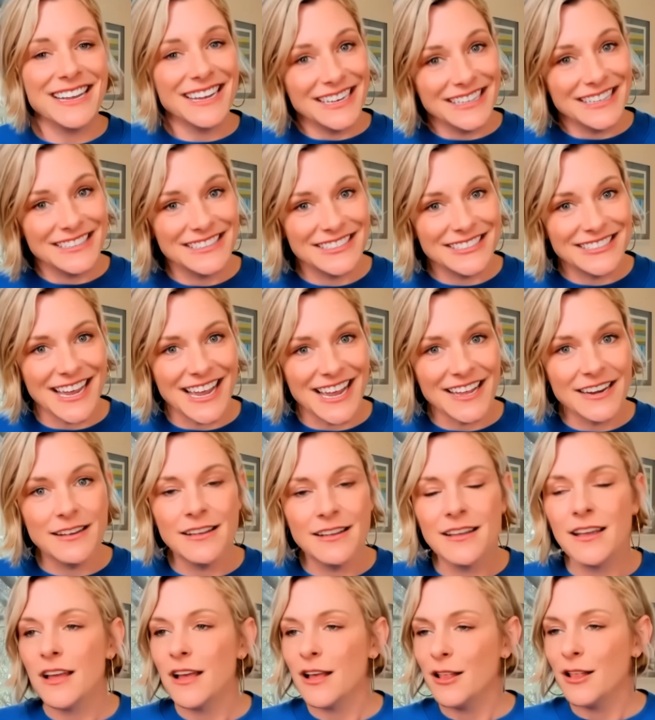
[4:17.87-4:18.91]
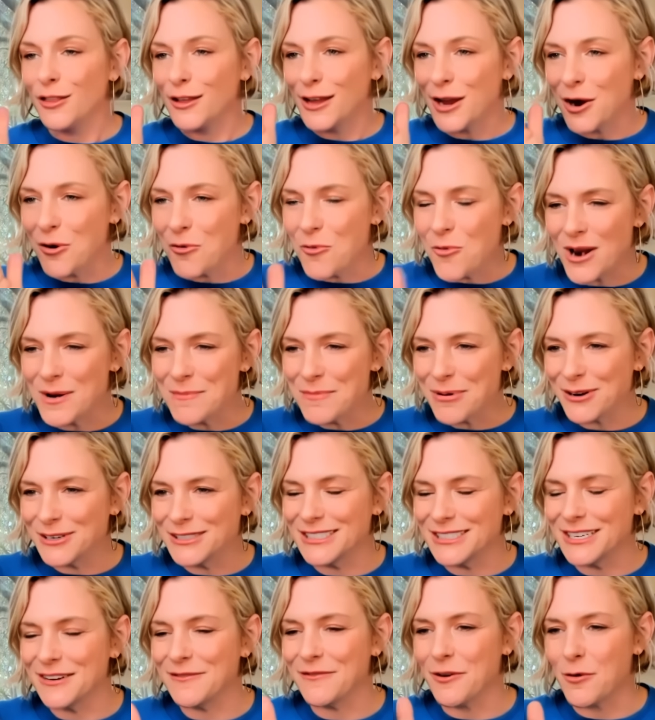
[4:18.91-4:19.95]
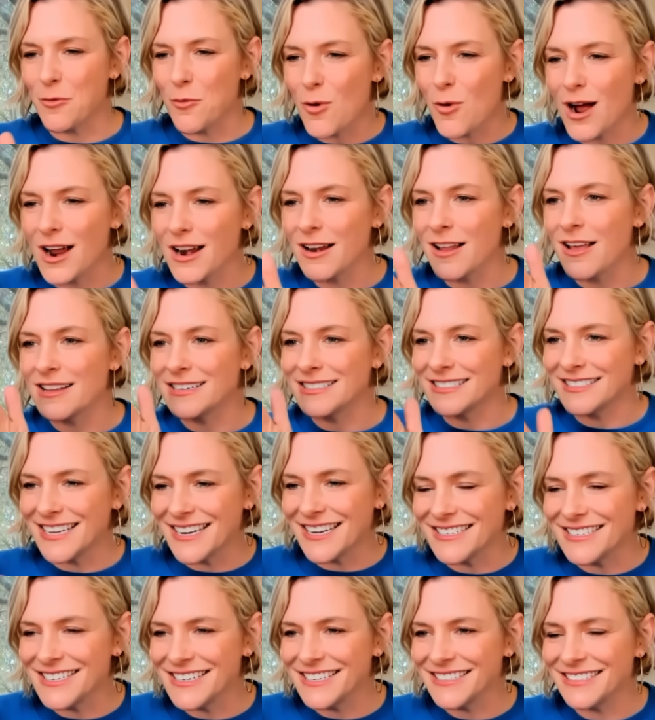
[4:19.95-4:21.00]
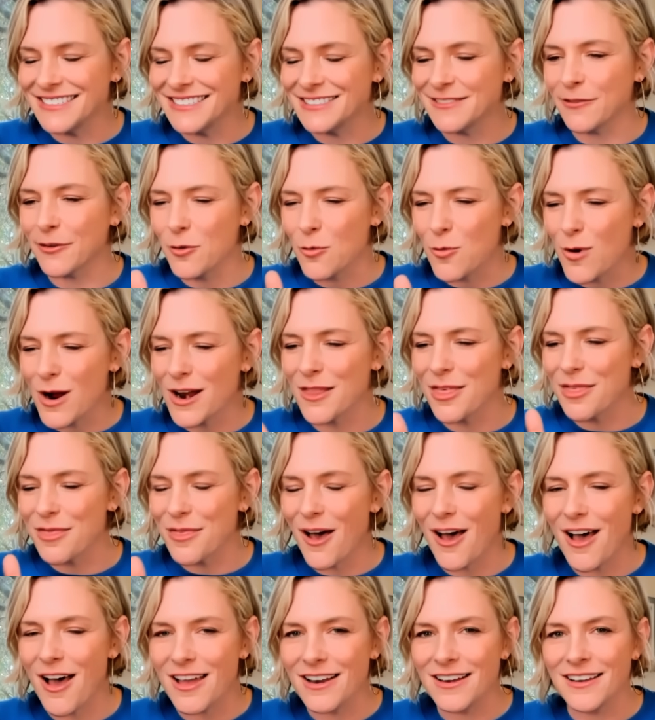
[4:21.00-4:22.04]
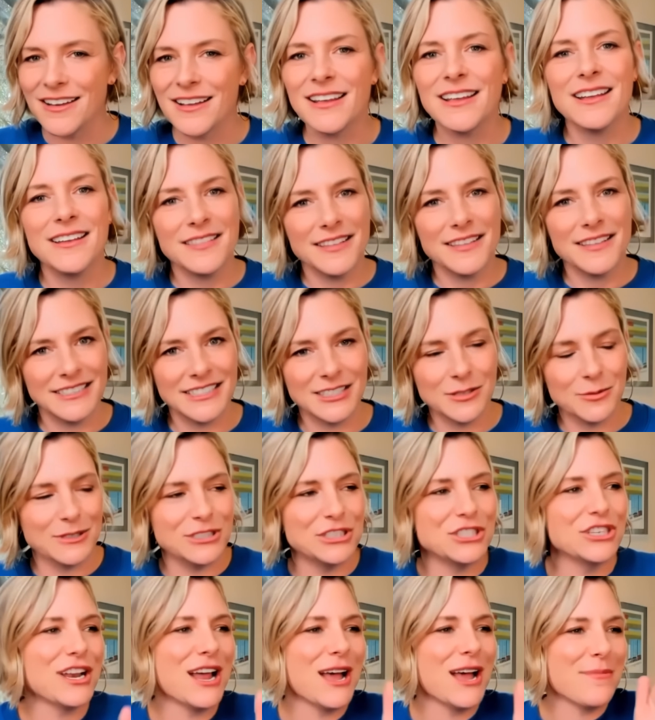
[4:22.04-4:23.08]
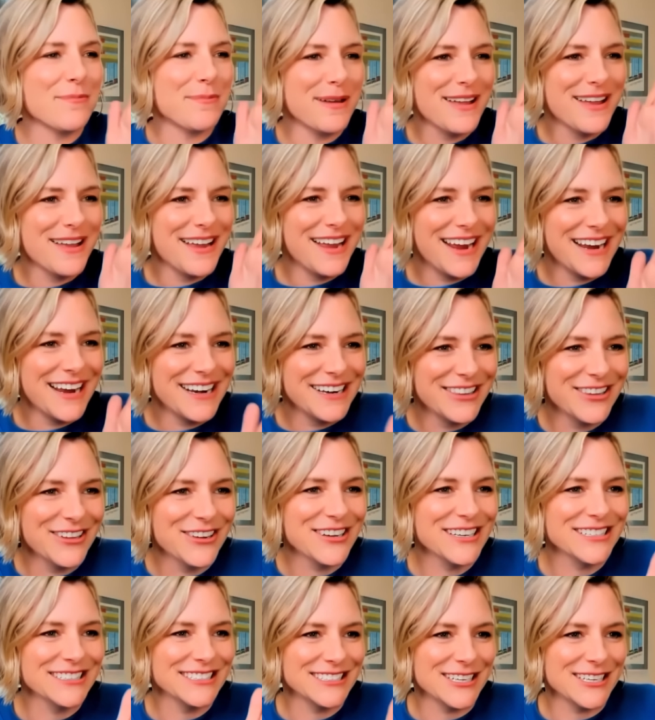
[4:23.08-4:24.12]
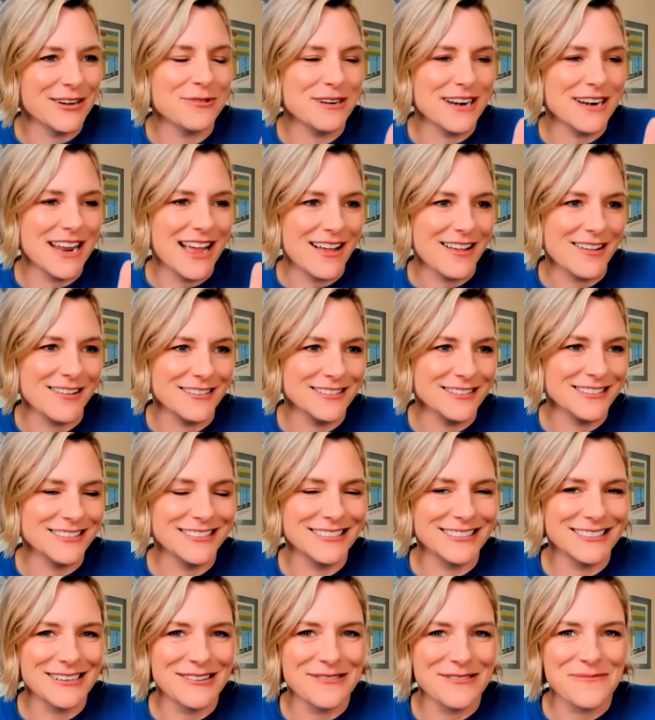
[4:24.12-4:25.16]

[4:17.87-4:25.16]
Instead, look at one person for one sentence, for one thought, then switch it up and look at someone else.